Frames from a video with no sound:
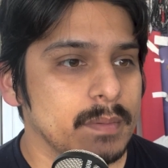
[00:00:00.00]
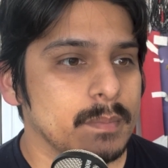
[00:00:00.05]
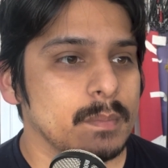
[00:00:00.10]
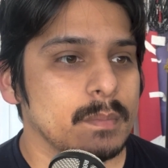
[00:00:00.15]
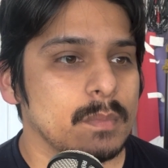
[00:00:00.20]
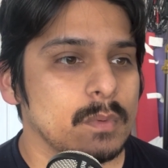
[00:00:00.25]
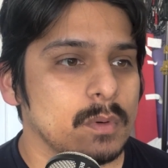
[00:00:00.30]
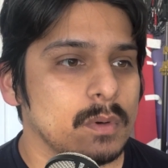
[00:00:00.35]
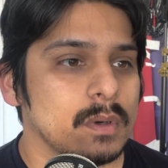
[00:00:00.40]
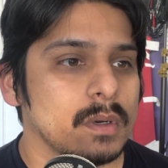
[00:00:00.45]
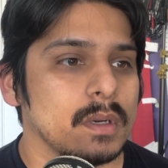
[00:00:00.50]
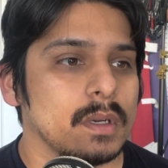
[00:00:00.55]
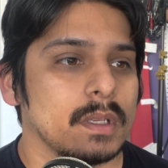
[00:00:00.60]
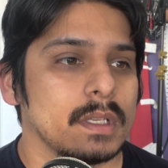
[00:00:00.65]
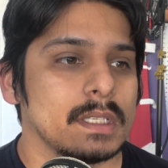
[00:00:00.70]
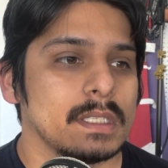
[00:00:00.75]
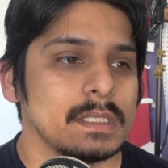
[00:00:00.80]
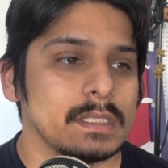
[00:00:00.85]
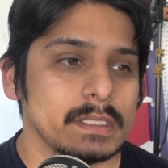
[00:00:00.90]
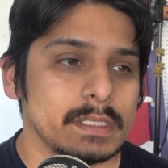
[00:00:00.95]
more
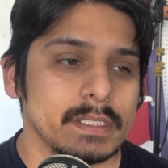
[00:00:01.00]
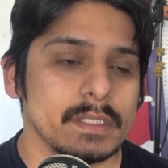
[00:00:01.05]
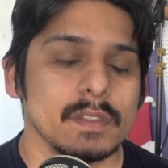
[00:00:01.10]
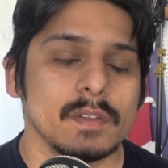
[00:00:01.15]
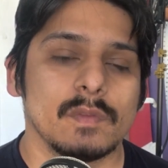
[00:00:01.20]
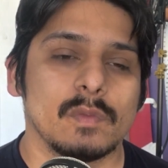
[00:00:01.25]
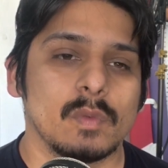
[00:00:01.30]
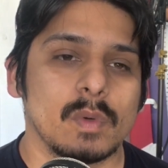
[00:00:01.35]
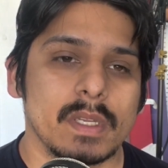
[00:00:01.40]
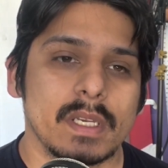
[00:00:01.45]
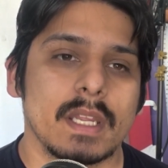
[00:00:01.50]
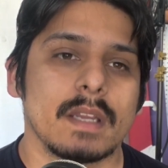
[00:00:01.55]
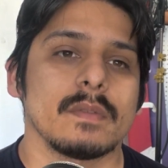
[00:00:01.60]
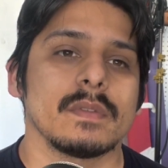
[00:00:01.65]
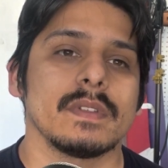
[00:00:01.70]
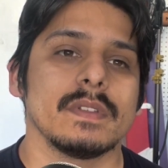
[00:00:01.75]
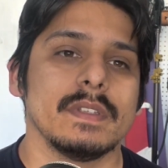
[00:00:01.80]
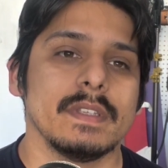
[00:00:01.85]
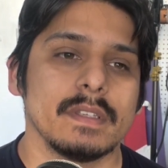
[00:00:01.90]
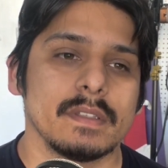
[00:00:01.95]
clear of what I
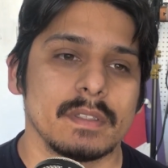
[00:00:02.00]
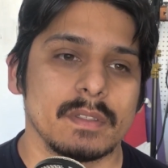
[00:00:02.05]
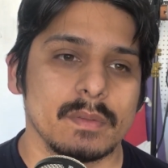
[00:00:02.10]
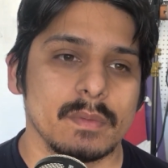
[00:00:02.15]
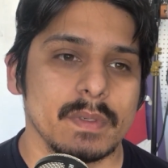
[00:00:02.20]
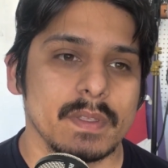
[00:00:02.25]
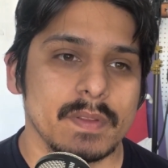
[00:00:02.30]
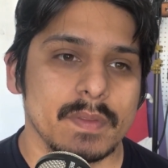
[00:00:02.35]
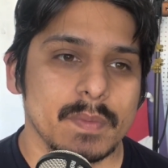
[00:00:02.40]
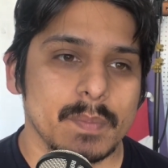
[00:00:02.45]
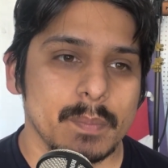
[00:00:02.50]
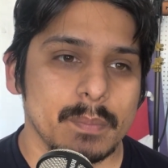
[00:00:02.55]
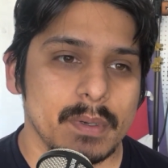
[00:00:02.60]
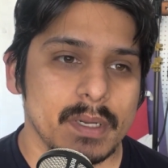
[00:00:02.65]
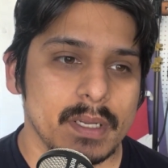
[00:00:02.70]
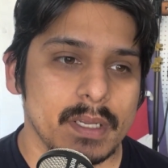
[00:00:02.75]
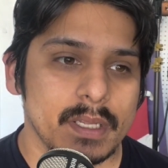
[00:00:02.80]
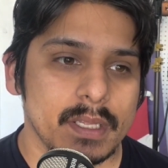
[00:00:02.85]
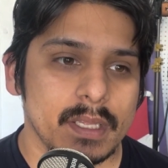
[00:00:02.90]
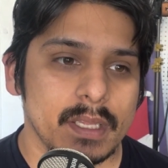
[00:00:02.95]
was dealing with.
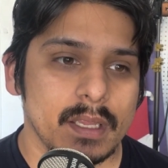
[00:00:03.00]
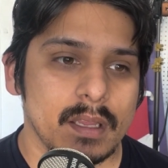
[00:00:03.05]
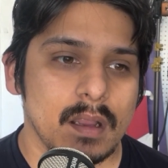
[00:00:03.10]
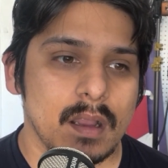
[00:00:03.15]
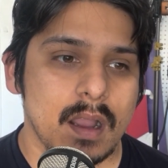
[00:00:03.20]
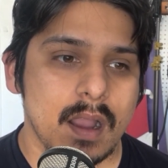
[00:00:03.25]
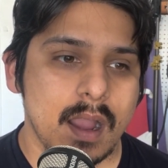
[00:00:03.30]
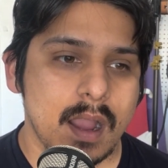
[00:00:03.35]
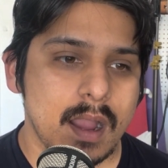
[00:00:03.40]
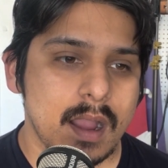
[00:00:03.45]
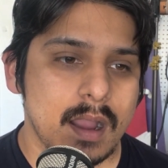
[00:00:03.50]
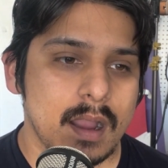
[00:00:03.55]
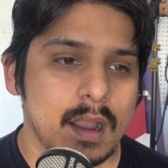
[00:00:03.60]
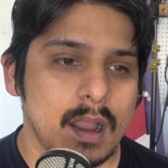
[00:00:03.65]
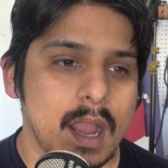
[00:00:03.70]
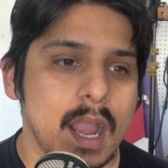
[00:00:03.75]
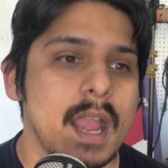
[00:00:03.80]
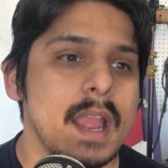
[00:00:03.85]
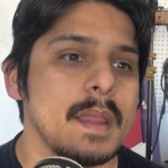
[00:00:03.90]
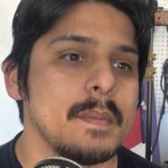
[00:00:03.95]
But
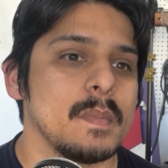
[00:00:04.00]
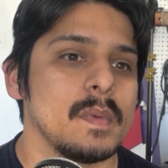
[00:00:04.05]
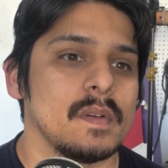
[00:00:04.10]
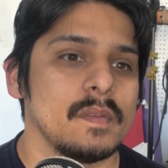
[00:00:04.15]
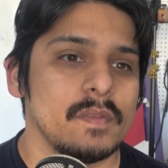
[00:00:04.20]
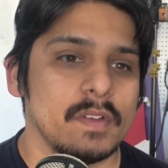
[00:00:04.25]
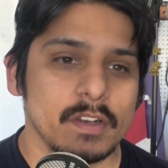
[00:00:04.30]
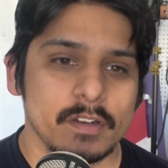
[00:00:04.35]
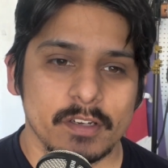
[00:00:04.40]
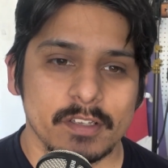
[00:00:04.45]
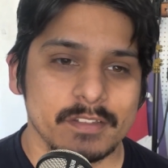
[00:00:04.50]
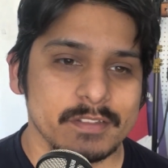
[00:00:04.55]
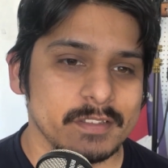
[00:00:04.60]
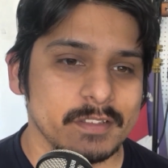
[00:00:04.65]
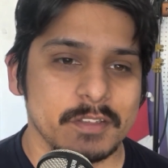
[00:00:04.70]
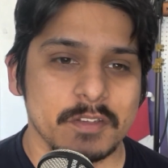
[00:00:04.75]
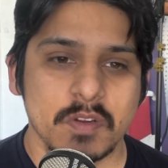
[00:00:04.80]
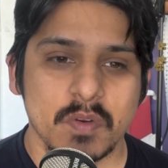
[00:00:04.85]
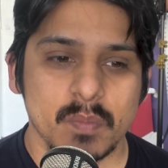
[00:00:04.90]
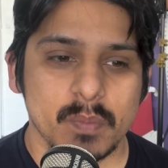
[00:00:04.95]
I'm a very
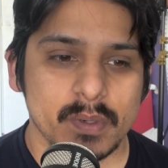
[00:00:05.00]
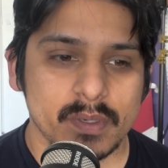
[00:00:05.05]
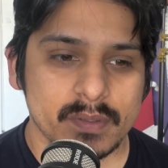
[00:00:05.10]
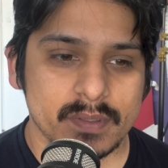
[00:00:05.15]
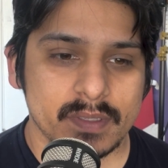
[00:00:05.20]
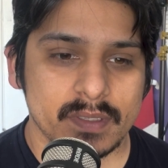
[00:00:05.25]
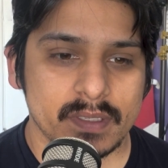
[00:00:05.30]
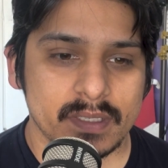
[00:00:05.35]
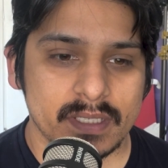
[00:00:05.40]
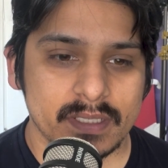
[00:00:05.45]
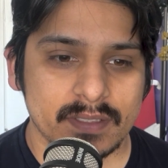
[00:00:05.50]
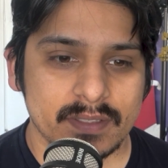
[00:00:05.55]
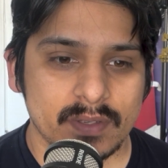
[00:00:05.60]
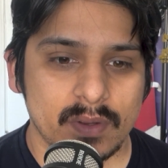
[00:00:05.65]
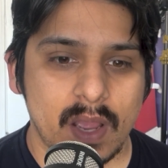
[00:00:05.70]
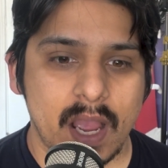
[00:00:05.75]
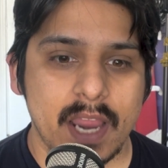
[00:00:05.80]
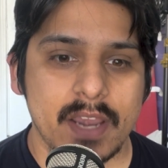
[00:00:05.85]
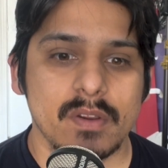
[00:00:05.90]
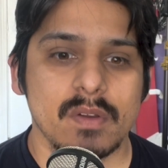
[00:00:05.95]
insecure person, and
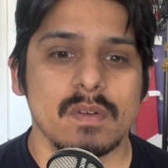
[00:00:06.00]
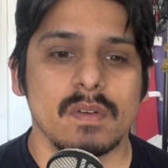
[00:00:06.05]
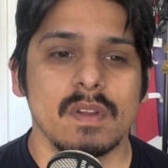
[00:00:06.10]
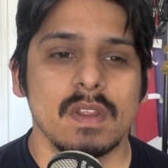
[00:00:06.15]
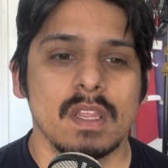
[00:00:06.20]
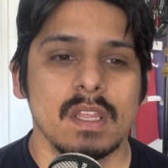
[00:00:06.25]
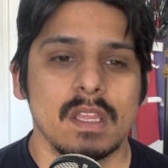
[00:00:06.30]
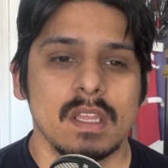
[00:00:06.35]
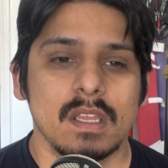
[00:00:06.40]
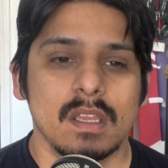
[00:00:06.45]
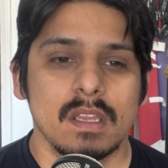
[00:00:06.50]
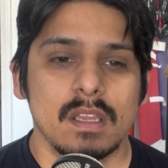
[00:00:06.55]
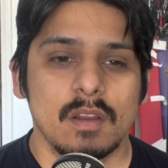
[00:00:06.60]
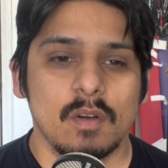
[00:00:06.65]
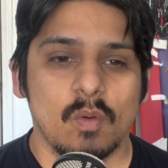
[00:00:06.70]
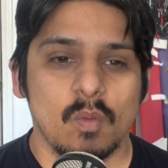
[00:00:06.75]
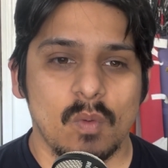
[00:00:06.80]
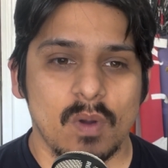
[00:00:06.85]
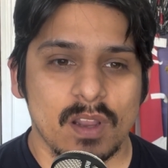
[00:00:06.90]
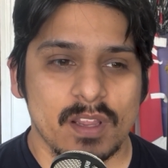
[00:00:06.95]
so I don't
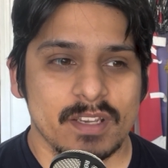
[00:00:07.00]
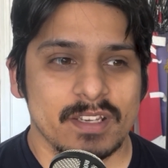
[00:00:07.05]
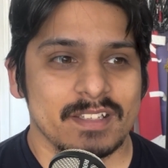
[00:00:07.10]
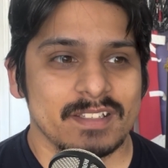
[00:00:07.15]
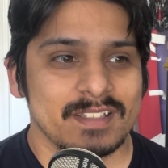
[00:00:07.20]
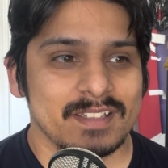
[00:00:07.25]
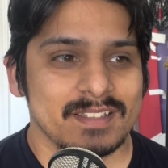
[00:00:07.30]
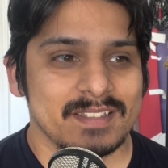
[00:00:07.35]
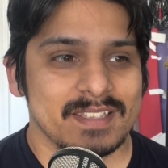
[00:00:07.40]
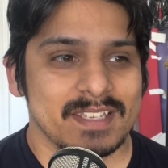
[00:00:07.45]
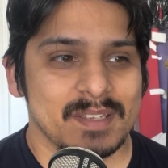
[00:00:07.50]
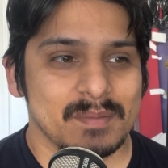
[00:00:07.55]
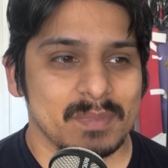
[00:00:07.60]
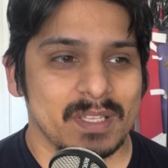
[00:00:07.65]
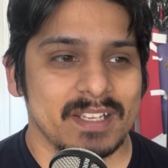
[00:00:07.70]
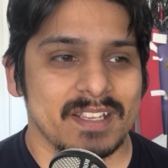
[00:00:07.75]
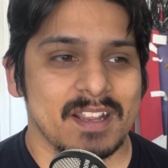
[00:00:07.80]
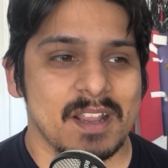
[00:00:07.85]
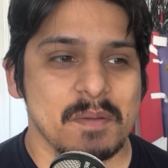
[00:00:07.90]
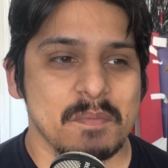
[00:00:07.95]
want it to seem
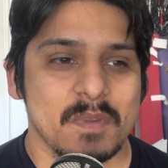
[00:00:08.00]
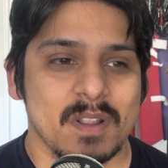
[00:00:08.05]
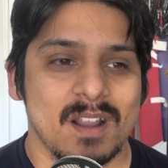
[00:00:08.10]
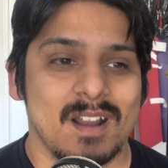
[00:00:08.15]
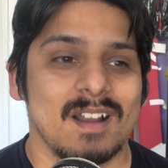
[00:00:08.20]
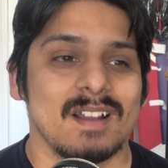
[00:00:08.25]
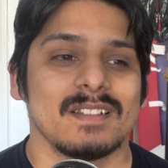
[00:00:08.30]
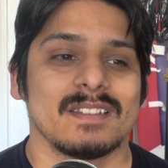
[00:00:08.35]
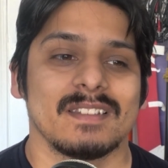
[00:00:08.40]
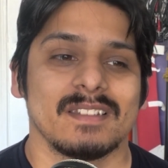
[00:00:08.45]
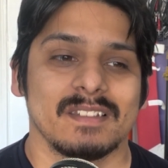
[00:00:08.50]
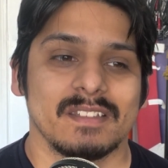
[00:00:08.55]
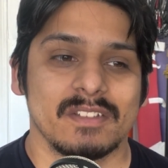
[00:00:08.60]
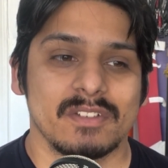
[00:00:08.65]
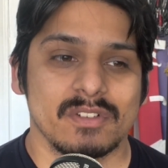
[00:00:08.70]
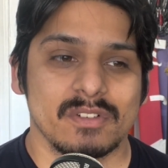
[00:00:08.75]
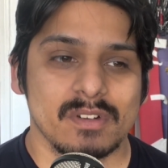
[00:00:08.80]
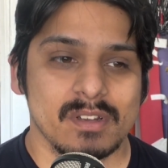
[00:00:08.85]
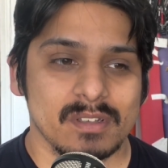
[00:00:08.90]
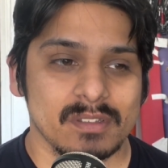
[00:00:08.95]
like I'm constantly
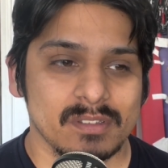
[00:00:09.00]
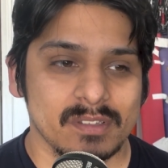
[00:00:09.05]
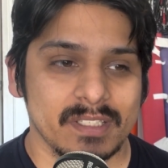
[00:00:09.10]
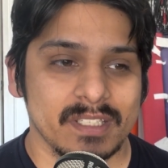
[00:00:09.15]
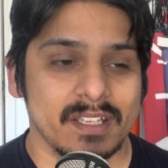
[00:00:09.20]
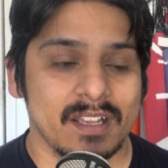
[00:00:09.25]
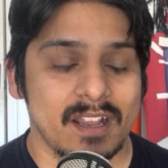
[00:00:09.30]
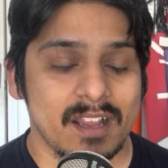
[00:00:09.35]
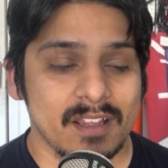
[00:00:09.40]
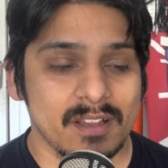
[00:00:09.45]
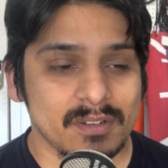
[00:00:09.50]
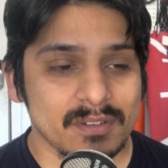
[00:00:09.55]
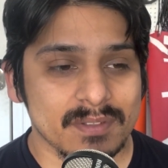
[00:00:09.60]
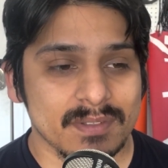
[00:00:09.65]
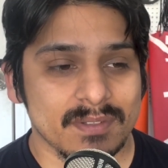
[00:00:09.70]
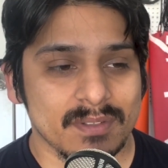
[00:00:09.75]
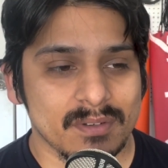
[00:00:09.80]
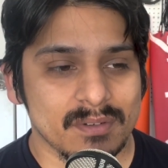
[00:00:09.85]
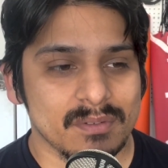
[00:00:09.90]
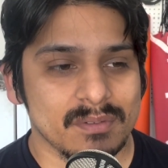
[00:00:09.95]
struggling. I
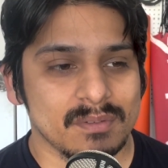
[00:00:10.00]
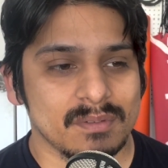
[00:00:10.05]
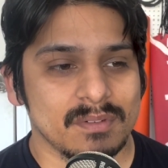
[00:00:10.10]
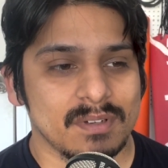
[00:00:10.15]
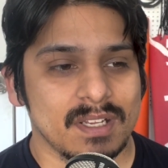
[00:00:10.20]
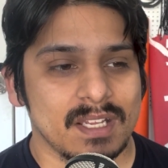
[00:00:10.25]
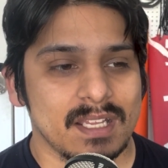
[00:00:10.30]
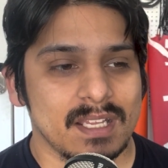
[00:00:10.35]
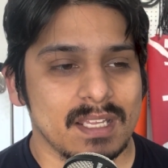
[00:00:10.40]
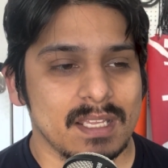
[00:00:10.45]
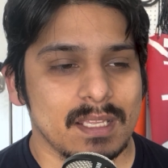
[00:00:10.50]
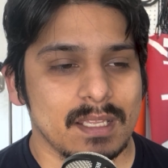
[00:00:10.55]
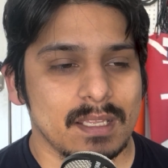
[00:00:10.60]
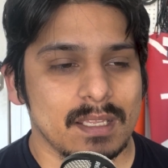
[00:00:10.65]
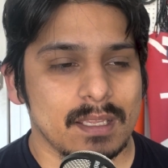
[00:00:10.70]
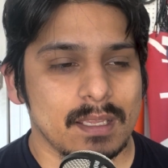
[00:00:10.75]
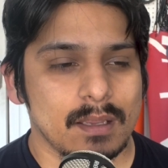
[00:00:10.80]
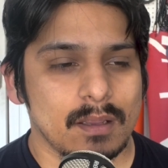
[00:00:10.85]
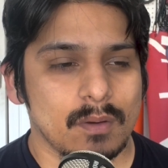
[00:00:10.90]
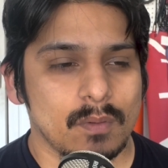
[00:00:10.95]
also
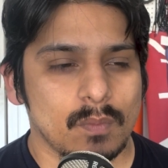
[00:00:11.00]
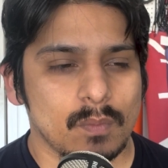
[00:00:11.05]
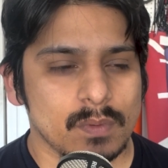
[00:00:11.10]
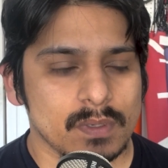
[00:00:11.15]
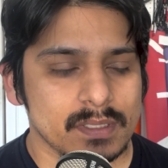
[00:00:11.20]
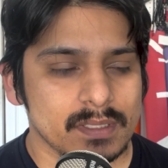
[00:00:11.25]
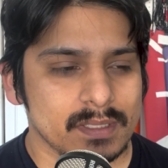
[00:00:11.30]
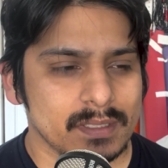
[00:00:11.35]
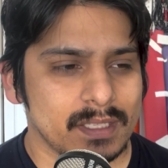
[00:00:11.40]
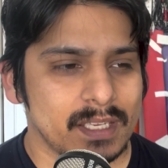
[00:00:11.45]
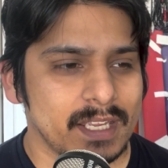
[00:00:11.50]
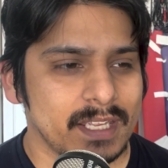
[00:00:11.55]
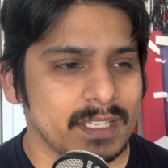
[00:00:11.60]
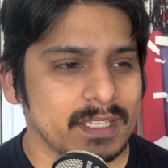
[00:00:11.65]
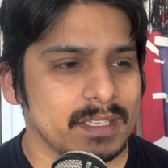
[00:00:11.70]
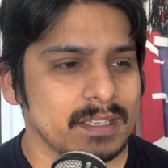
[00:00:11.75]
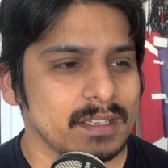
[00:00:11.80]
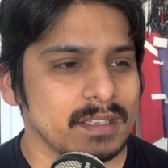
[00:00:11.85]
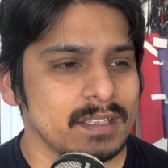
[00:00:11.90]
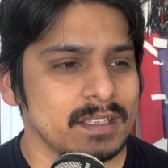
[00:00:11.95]
was
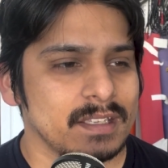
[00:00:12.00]
like,